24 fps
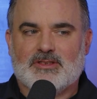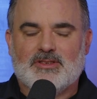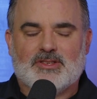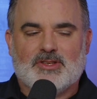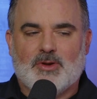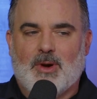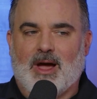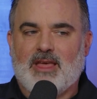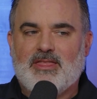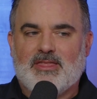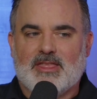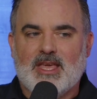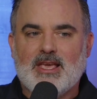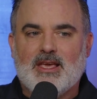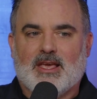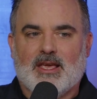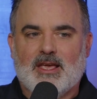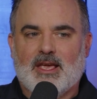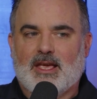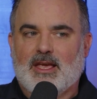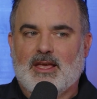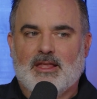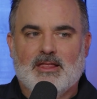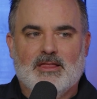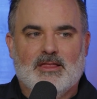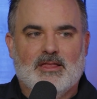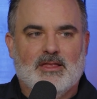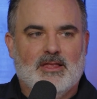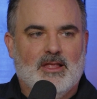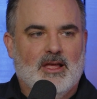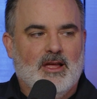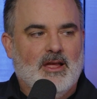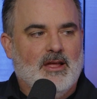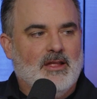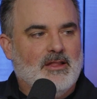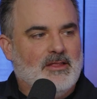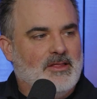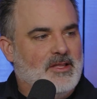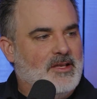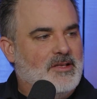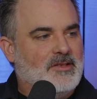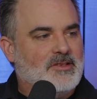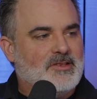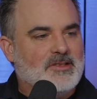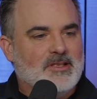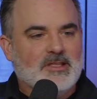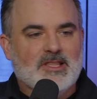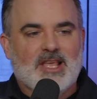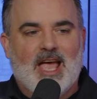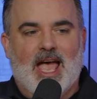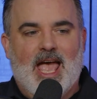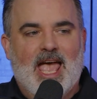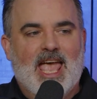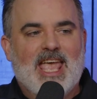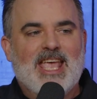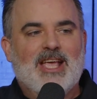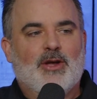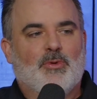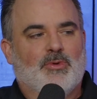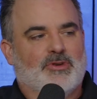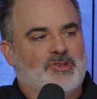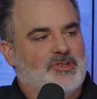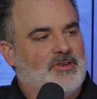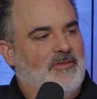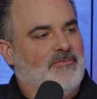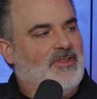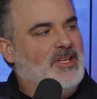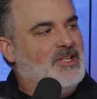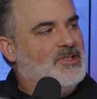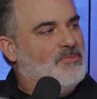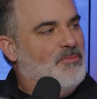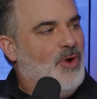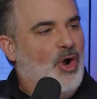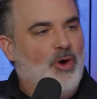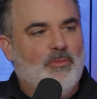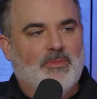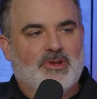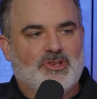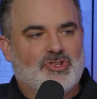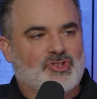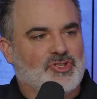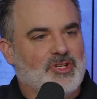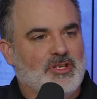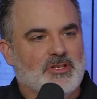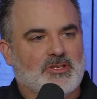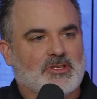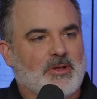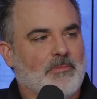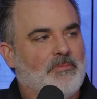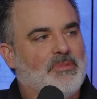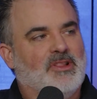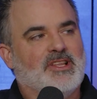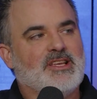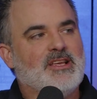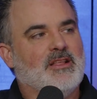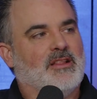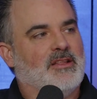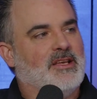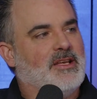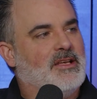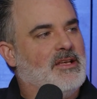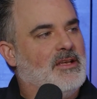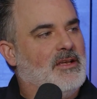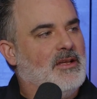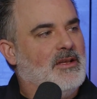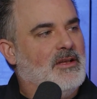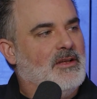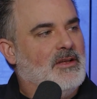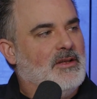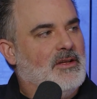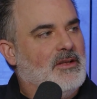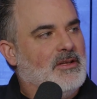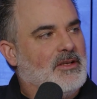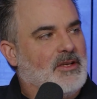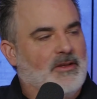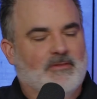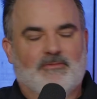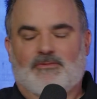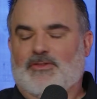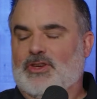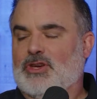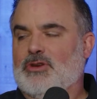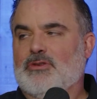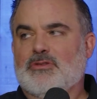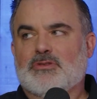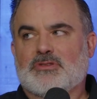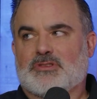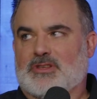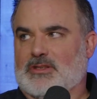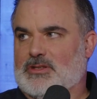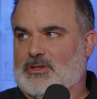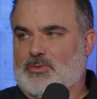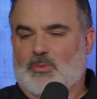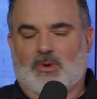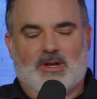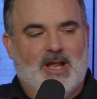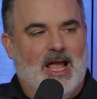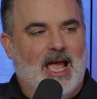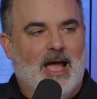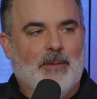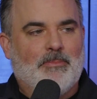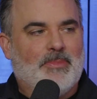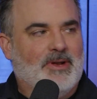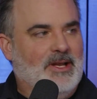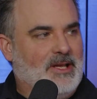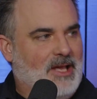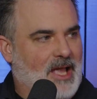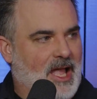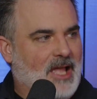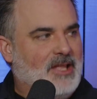And so I think in the anguish of these moments, she is completely confused as to what's happening.